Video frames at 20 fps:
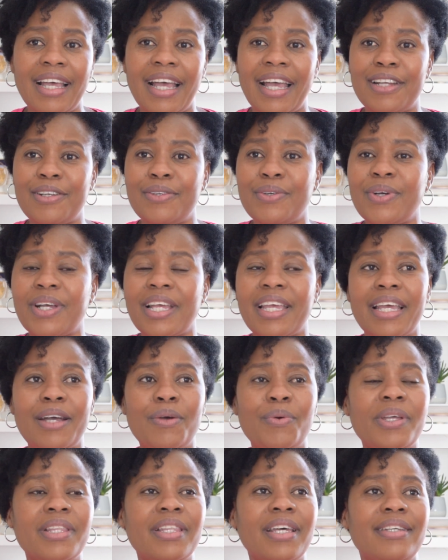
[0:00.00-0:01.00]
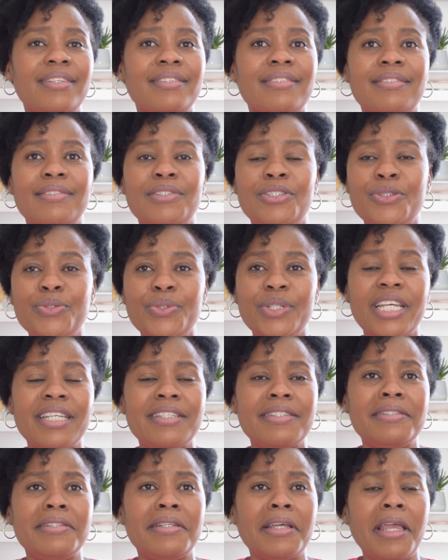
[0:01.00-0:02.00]
I don't care whether it's New
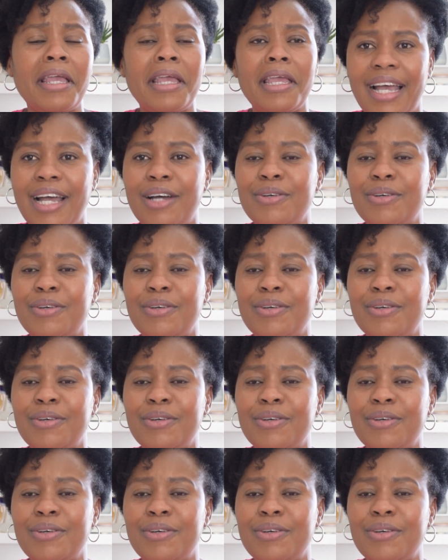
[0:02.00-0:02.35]
Year's Day.